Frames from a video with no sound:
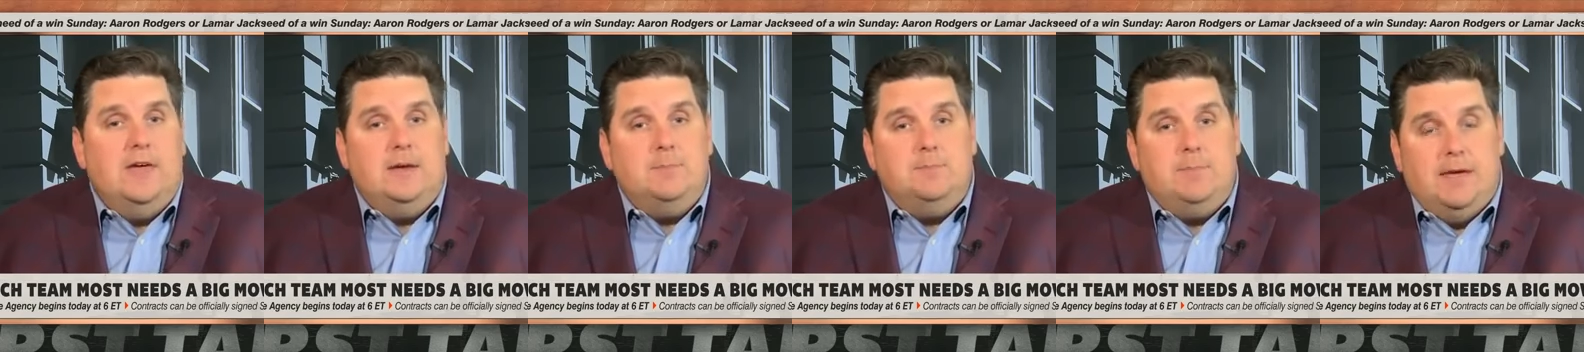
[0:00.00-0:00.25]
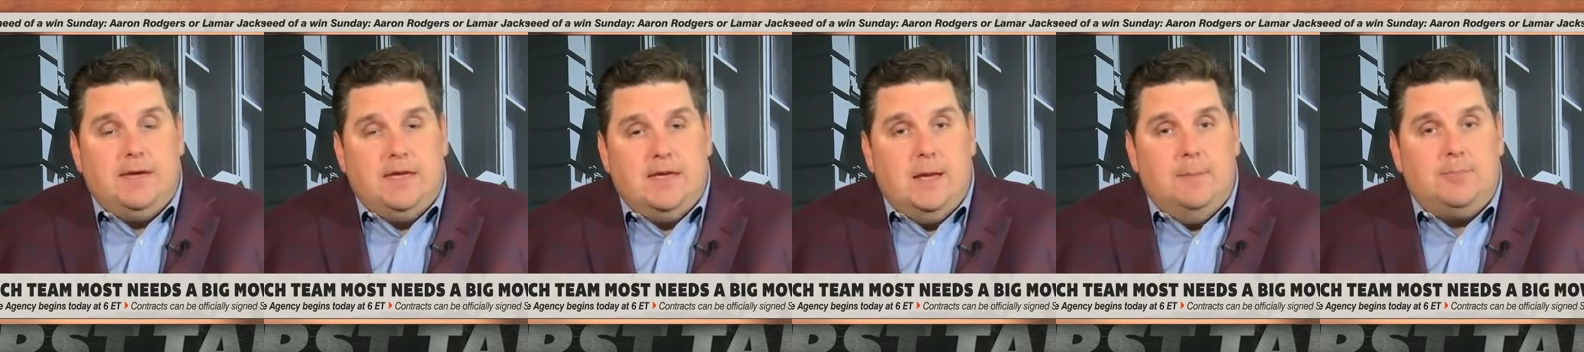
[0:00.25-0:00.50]
and then
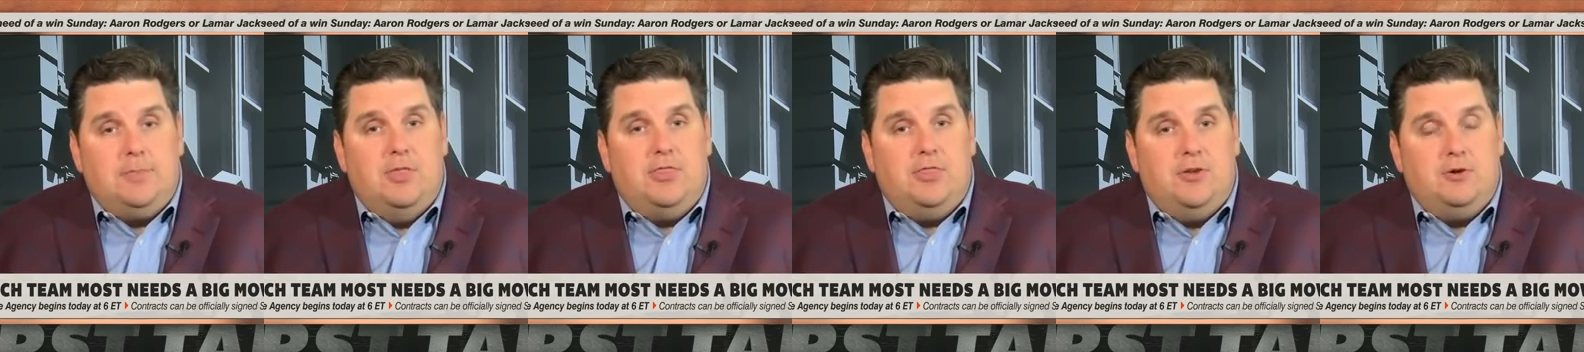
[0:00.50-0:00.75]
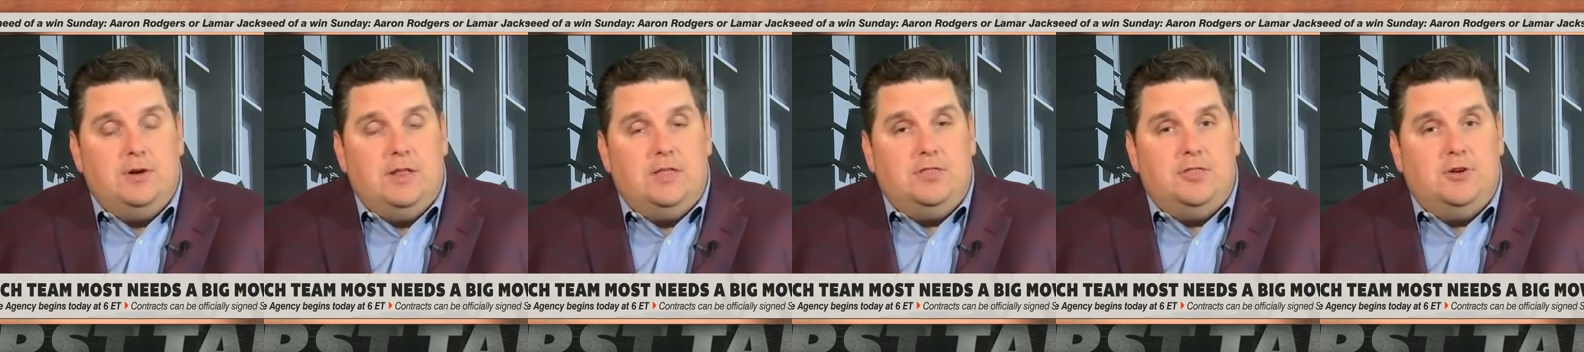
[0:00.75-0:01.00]
picking up the
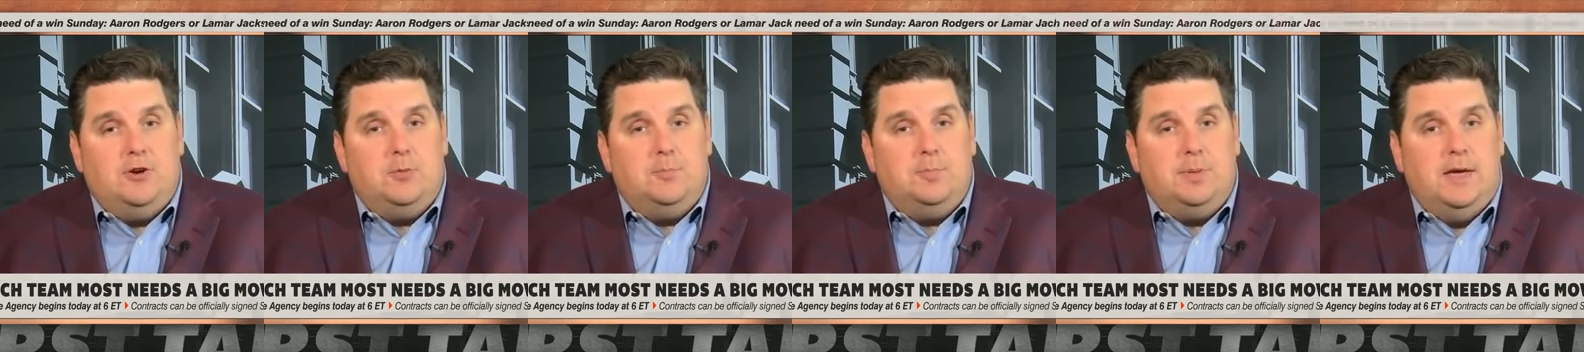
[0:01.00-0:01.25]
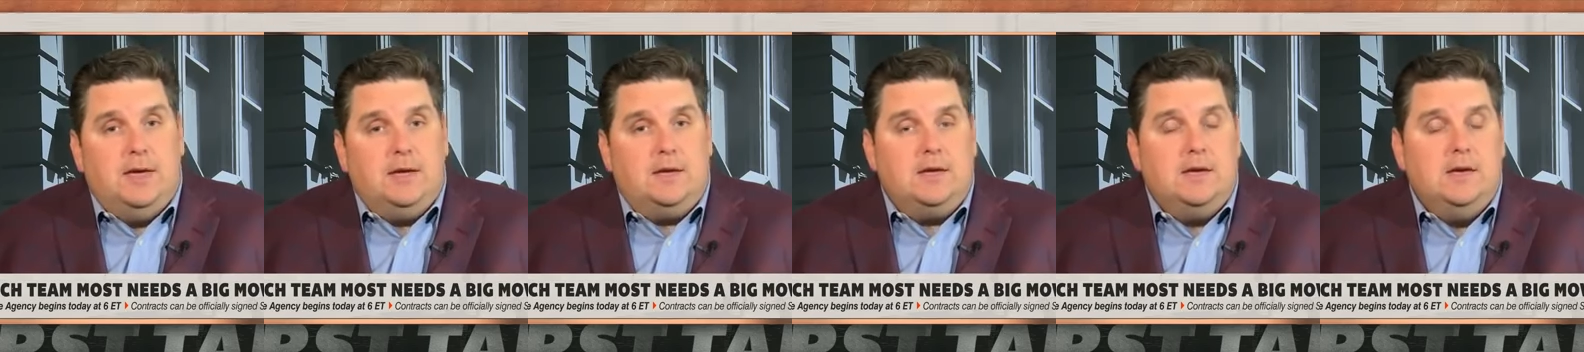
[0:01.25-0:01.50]
33rd
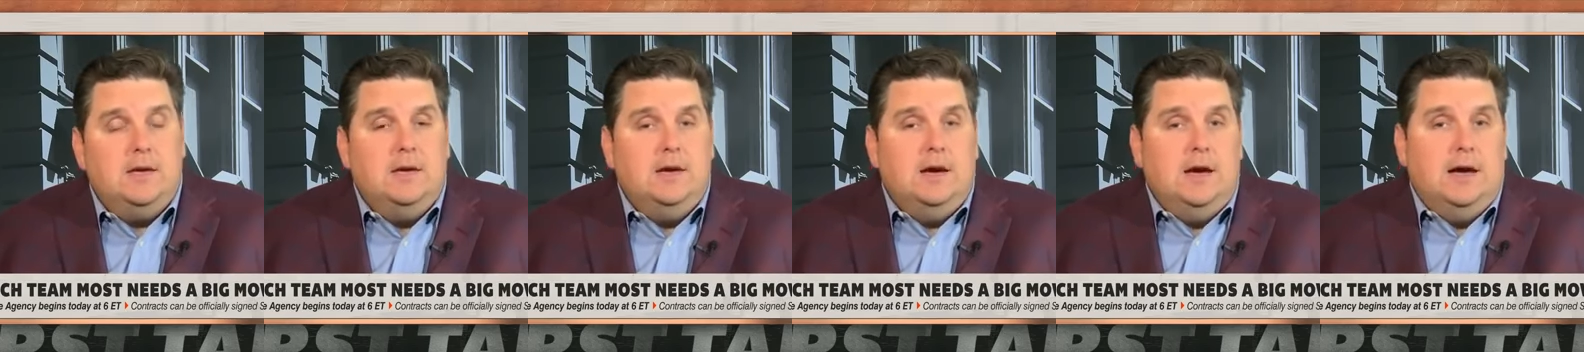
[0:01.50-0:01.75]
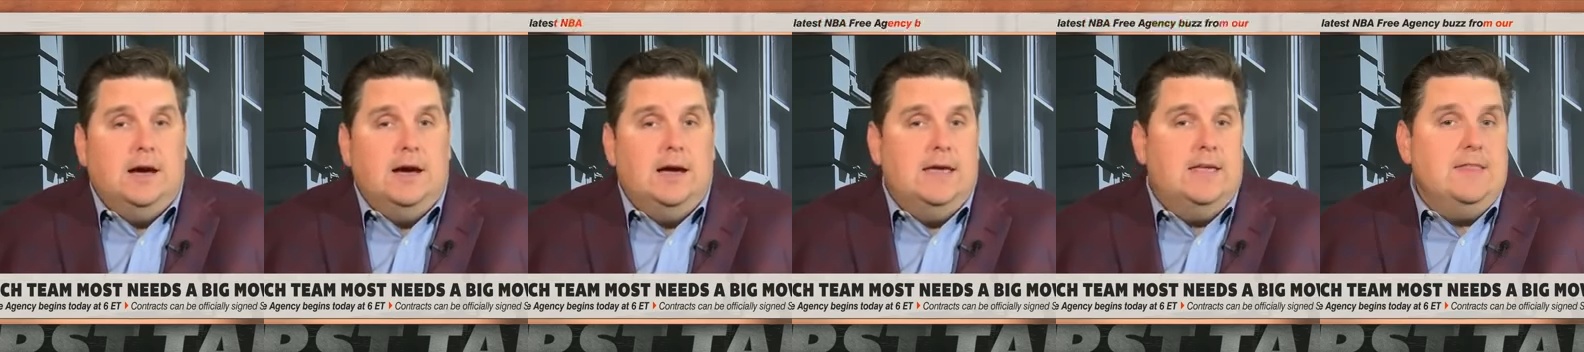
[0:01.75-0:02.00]
pick
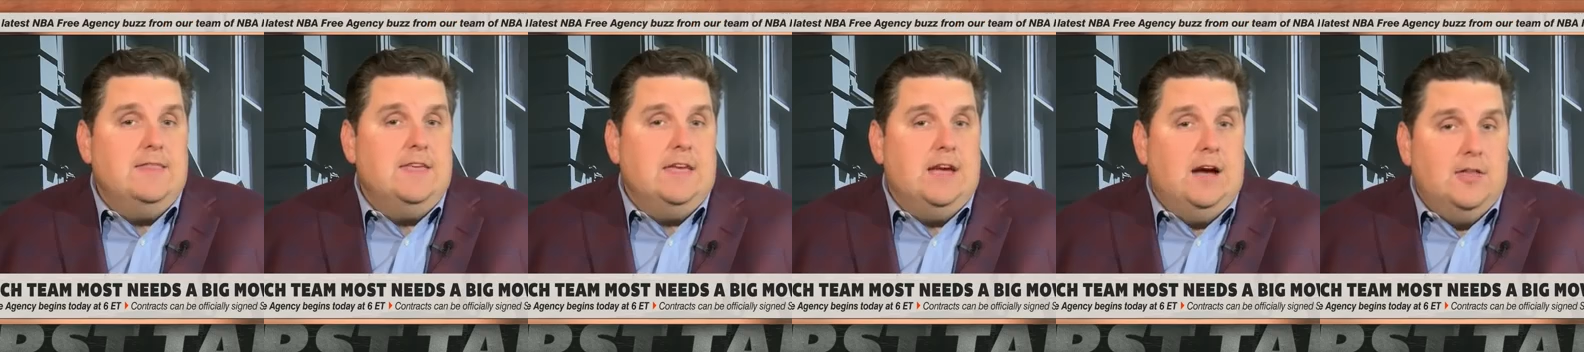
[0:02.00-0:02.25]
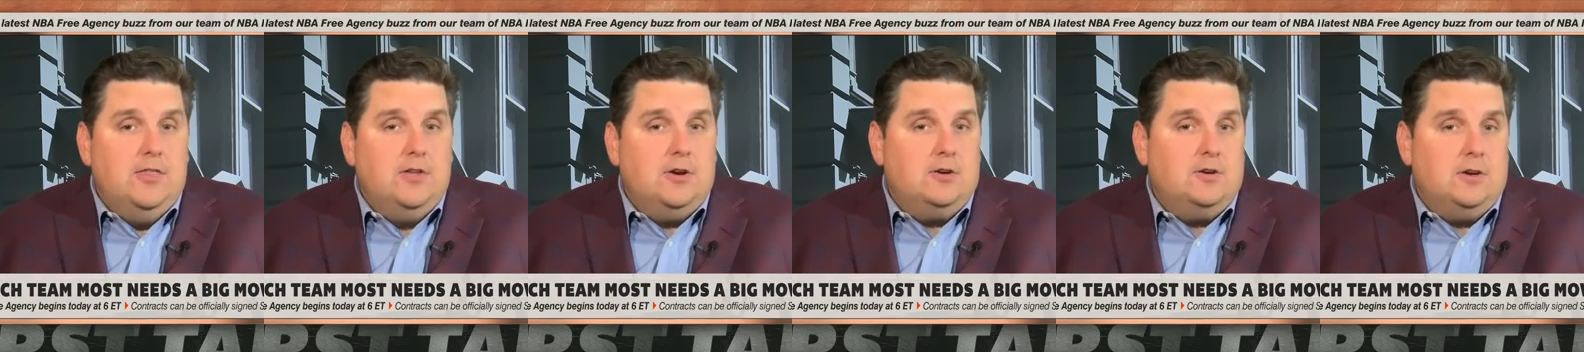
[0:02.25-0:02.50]
uh, in the
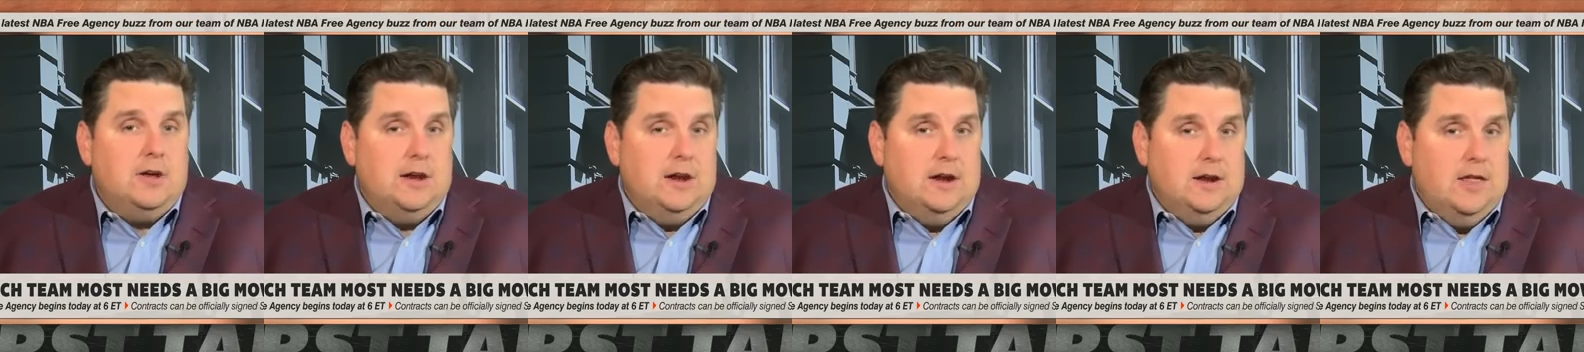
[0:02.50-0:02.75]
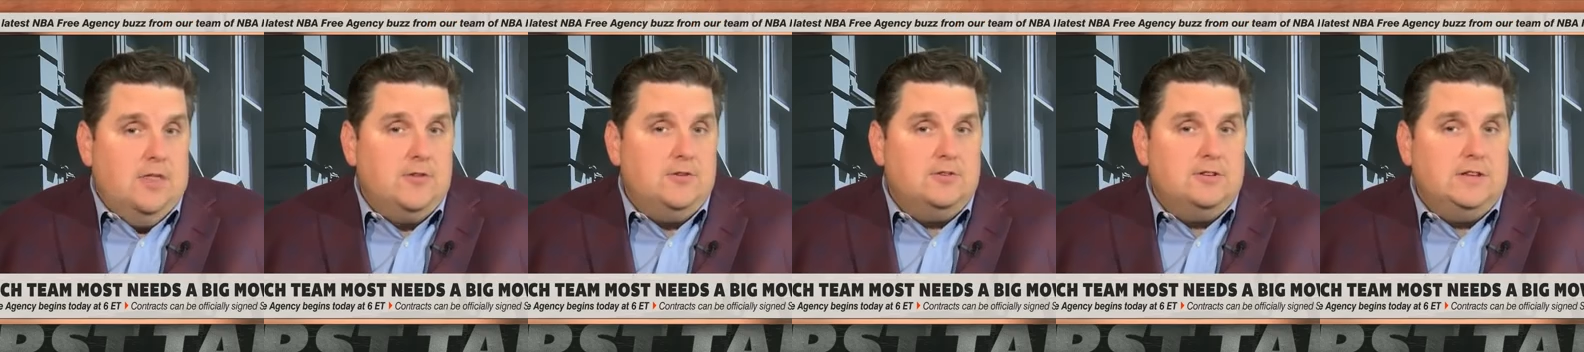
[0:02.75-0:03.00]
other another in
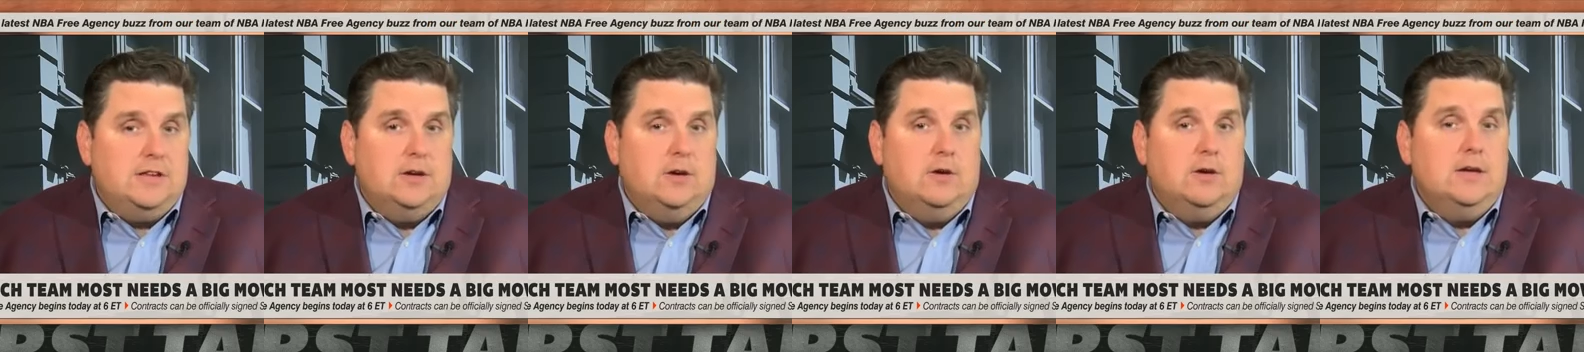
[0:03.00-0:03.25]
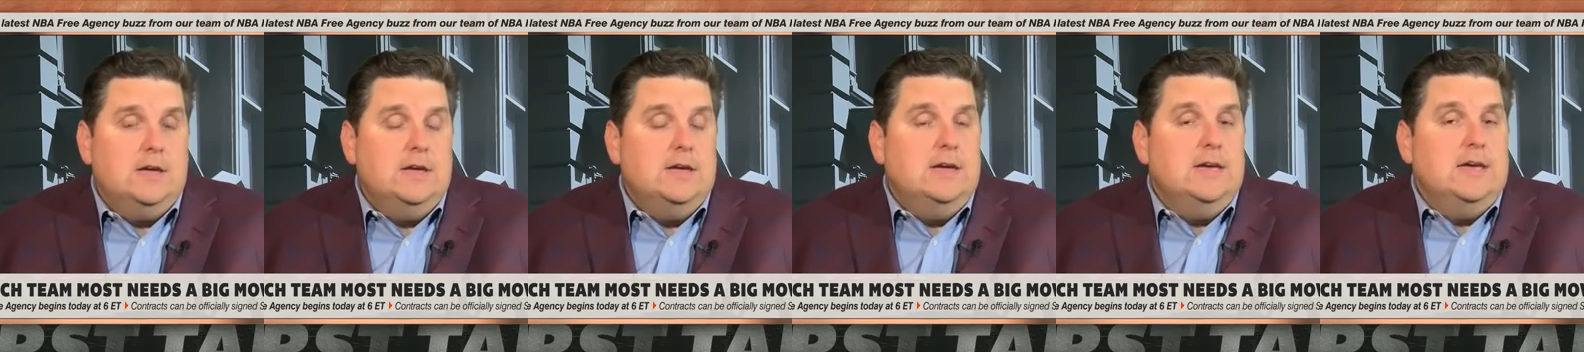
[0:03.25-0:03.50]
another
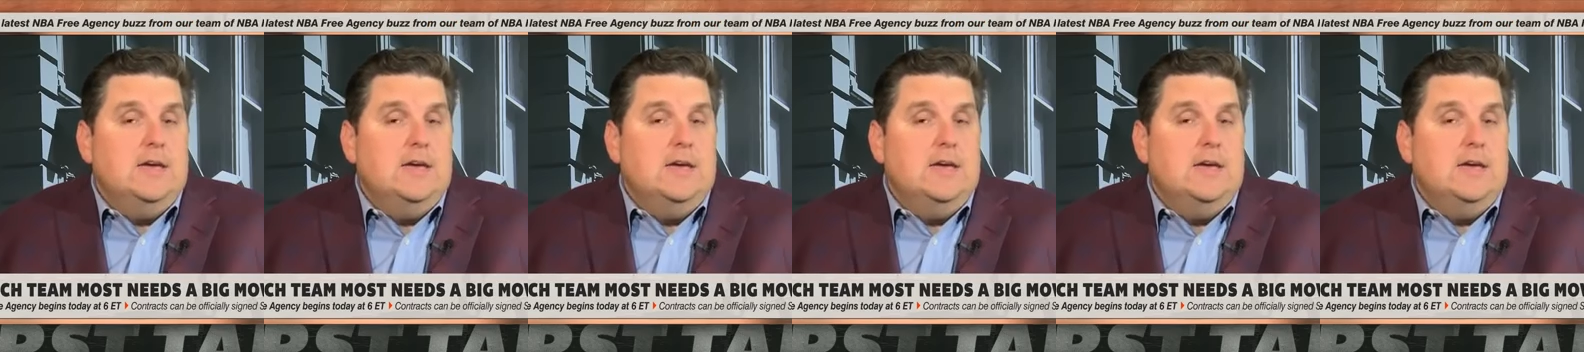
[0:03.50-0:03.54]
deal.